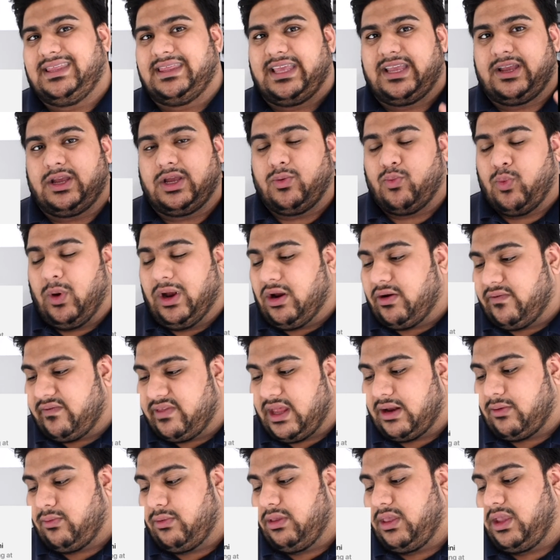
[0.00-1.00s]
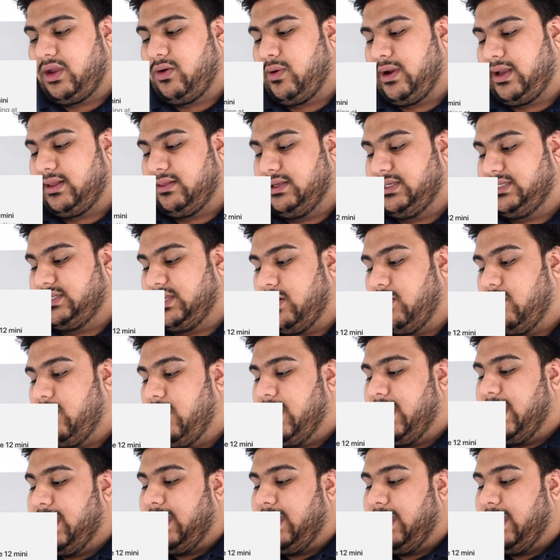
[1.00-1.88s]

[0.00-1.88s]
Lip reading: They went over that really quickly, so